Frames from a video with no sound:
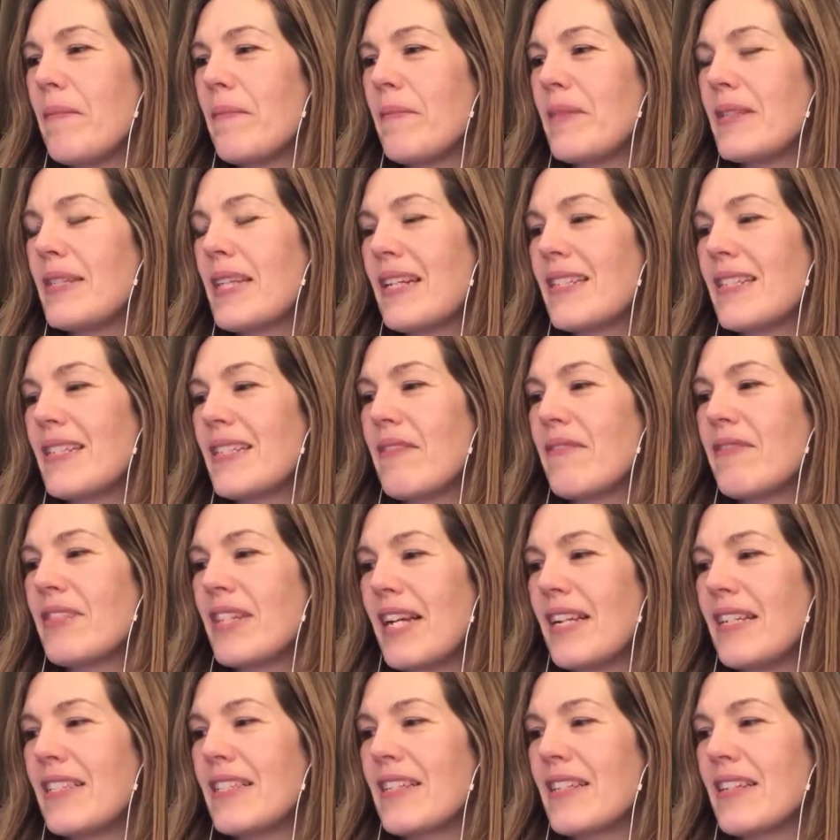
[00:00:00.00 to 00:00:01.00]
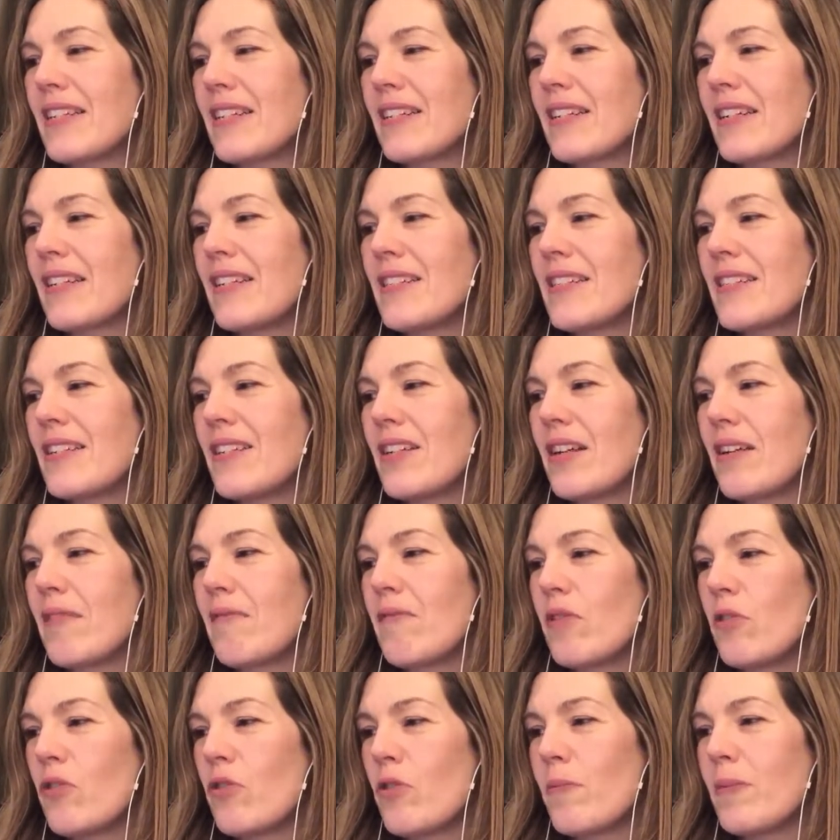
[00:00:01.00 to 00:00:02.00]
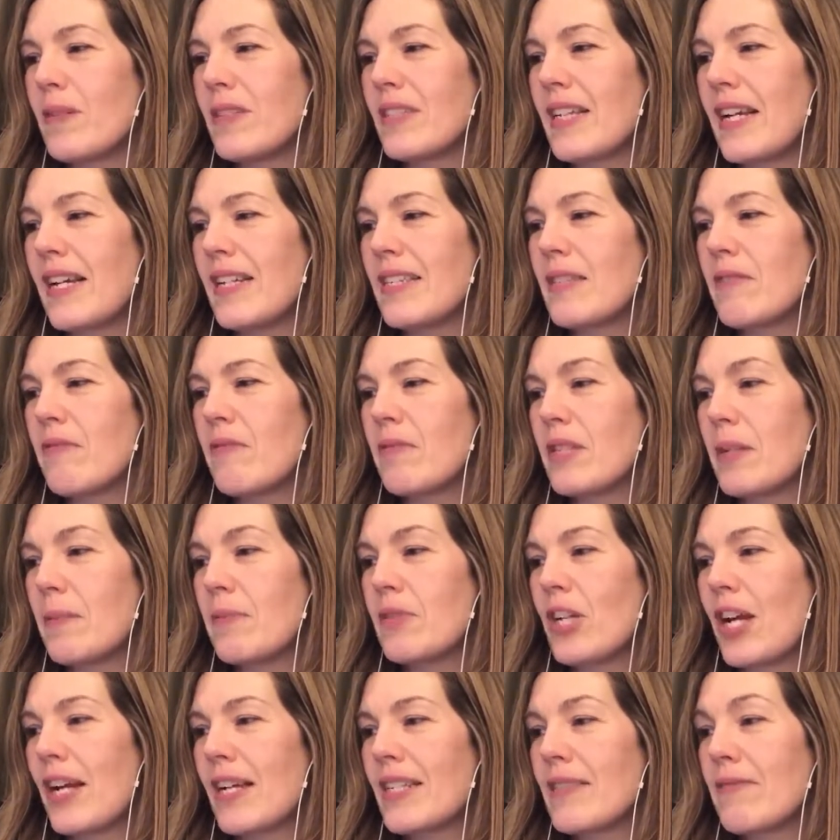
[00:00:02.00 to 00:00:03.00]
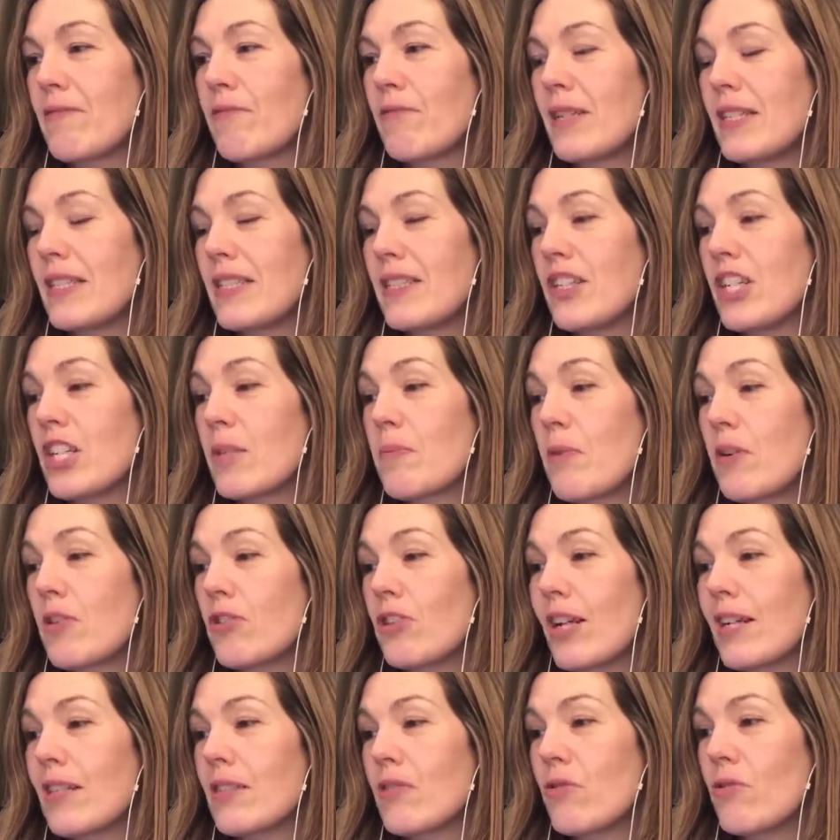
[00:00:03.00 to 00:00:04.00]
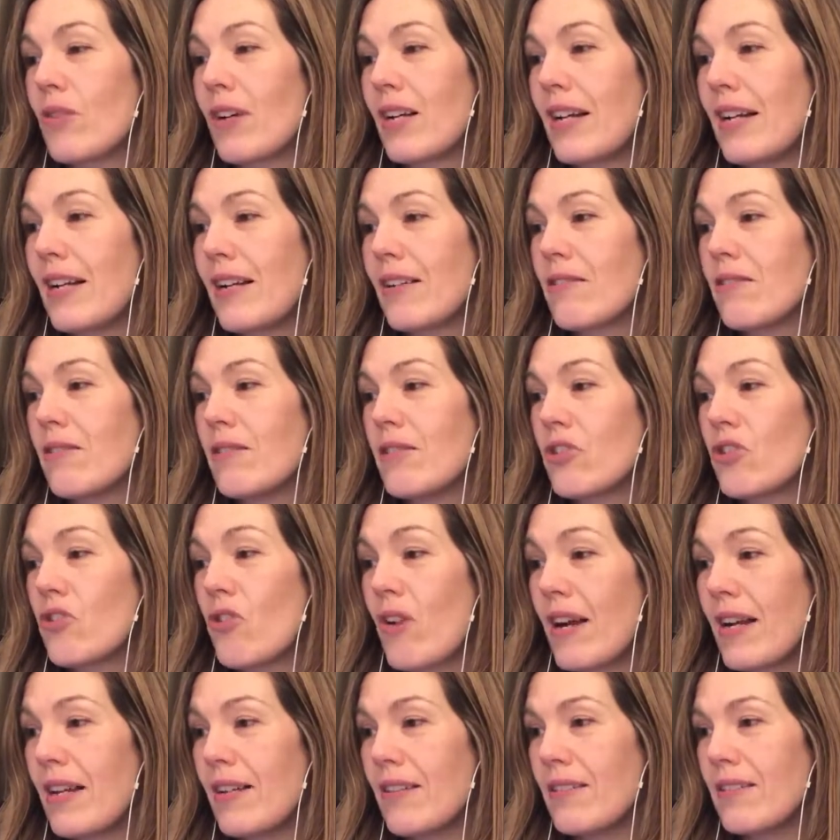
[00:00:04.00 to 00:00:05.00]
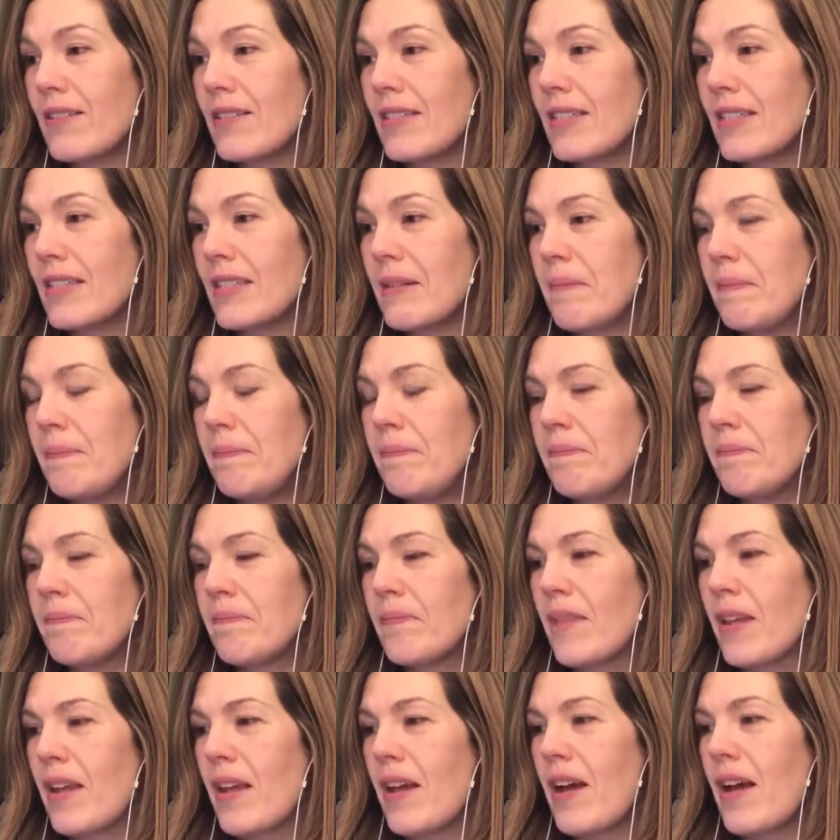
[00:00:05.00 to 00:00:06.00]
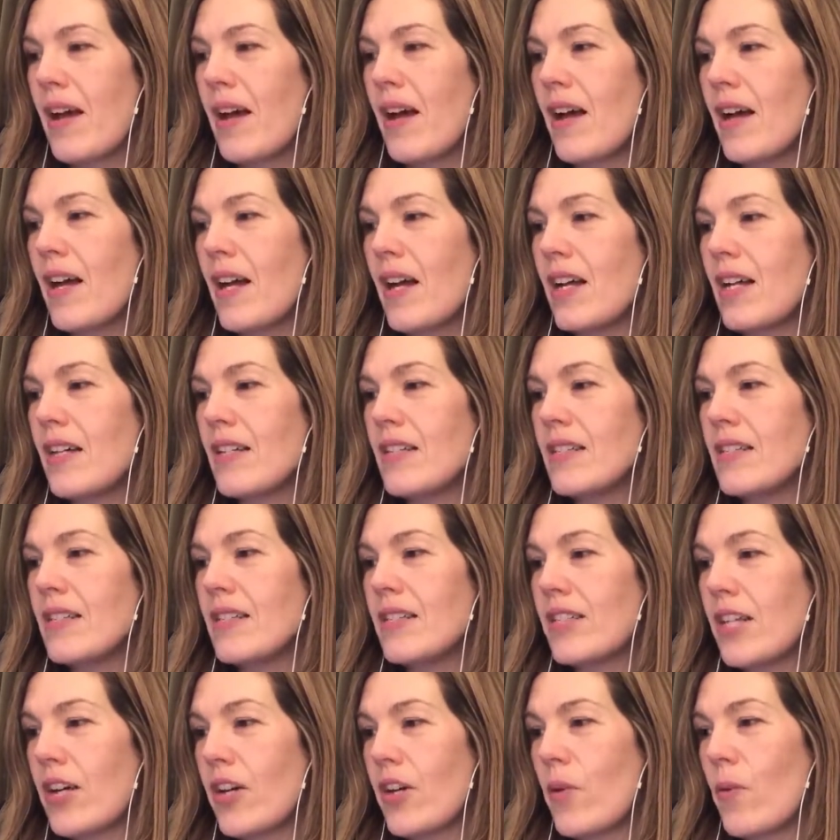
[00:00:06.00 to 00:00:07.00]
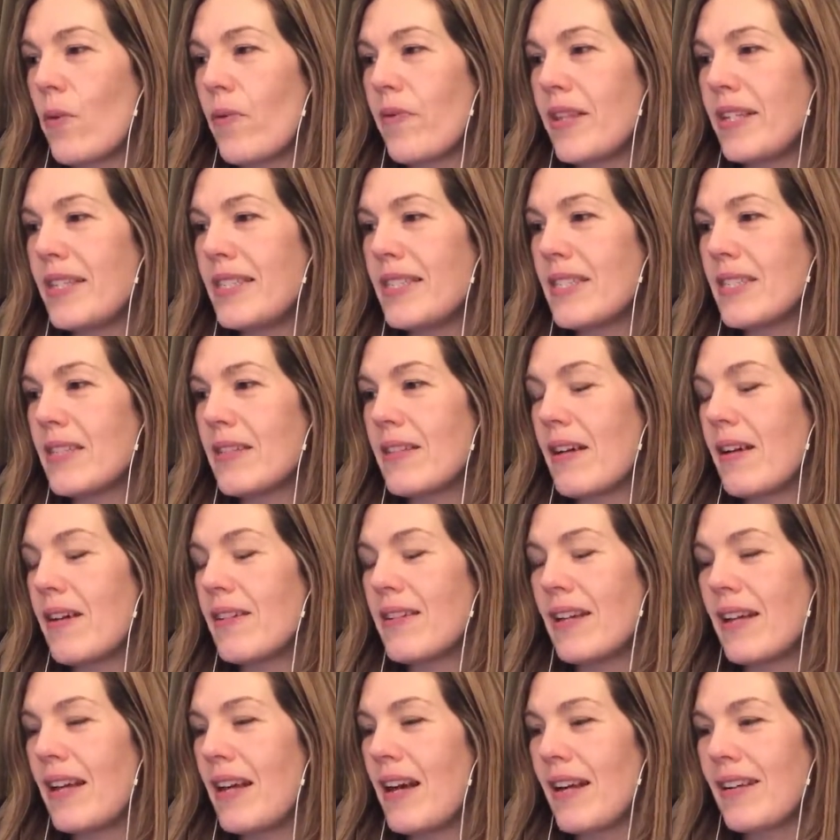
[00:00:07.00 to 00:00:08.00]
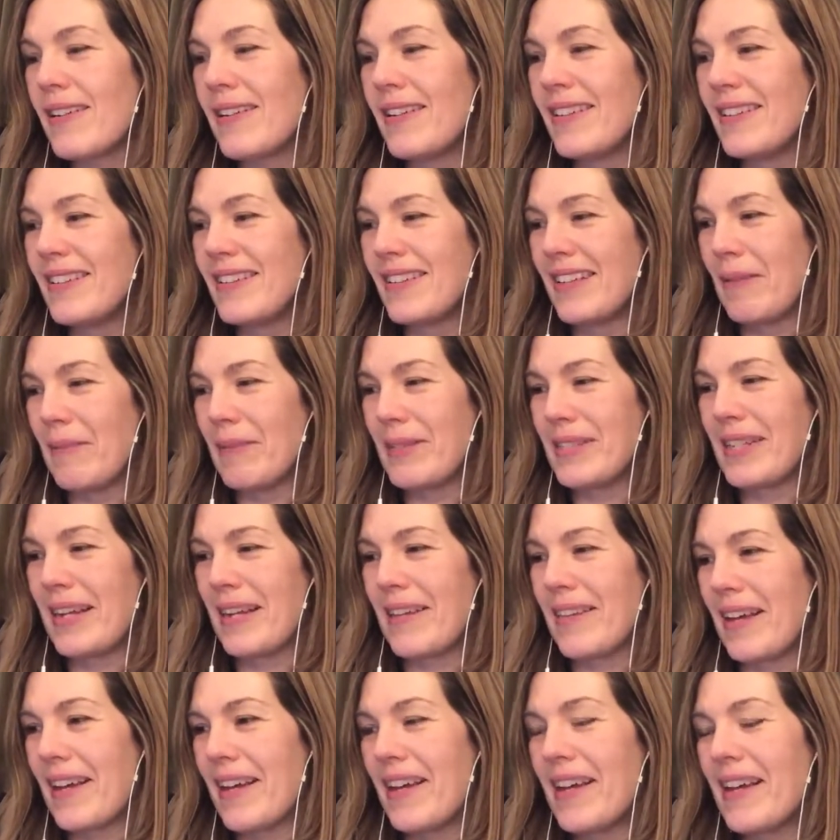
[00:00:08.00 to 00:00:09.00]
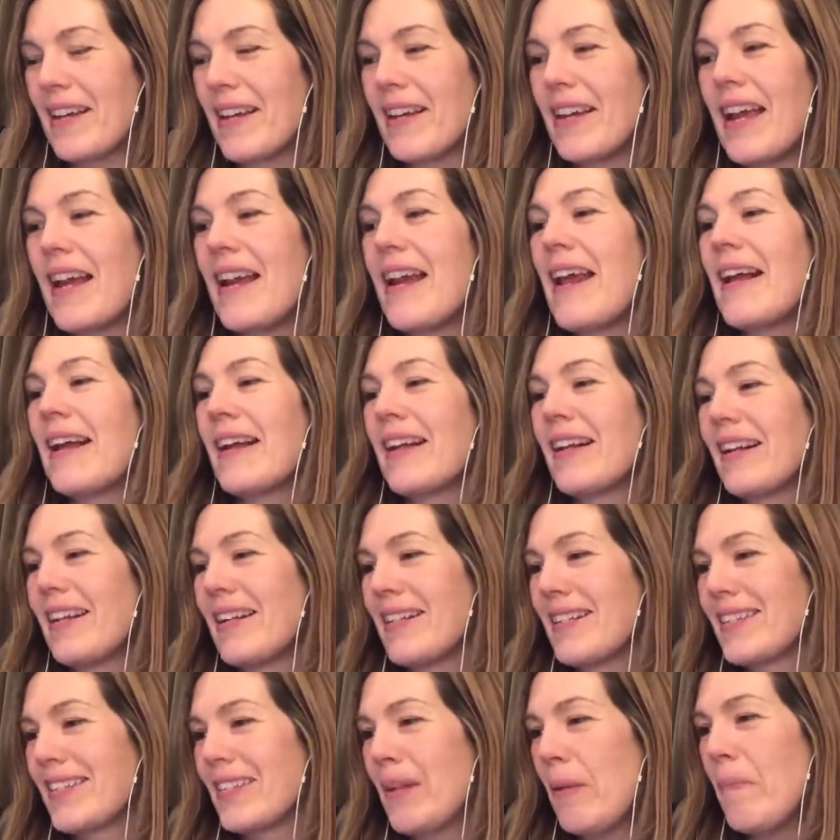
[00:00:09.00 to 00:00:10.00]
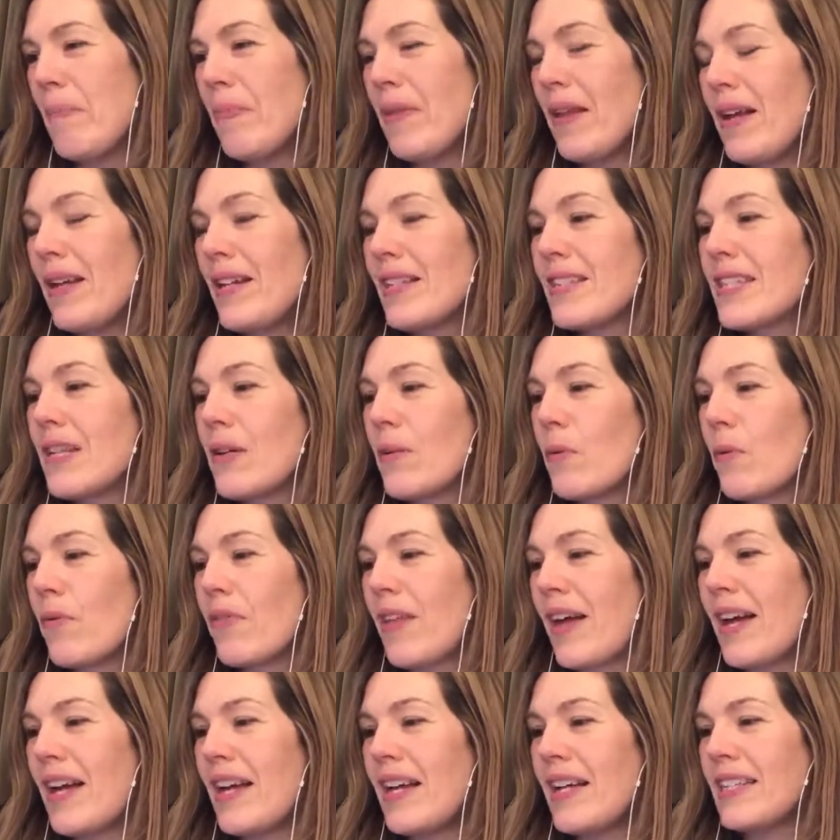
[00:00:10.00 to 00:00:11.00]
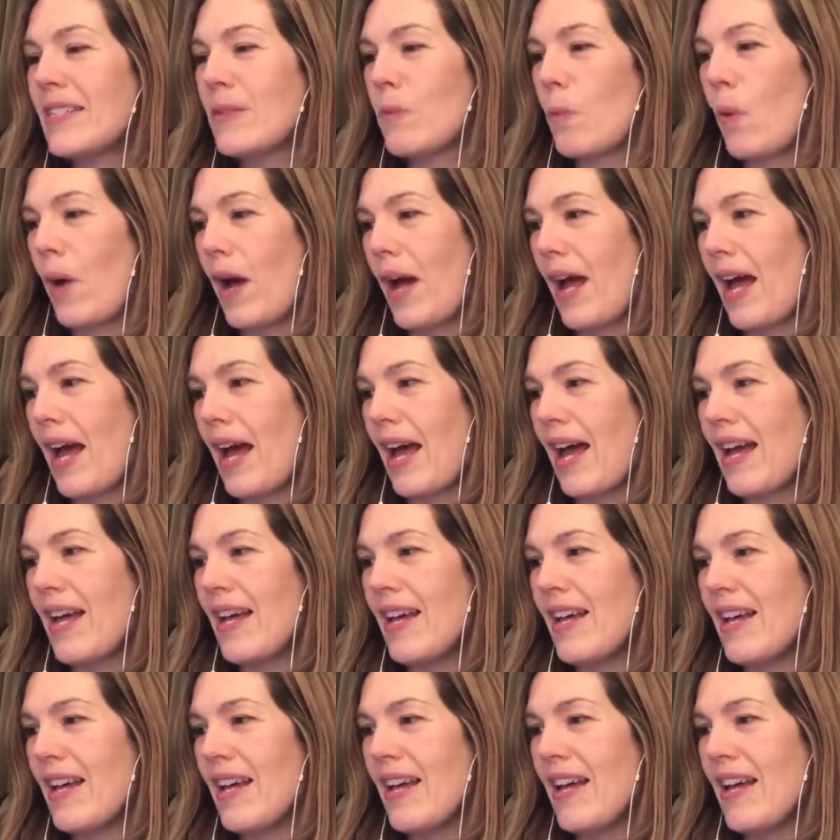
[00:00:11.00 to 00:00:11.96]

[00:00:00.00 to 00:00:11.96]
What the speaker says: sensitive data concerning vulnerable data for subjects of research projects or clinical trials. So this is, let me say that in English. So that is where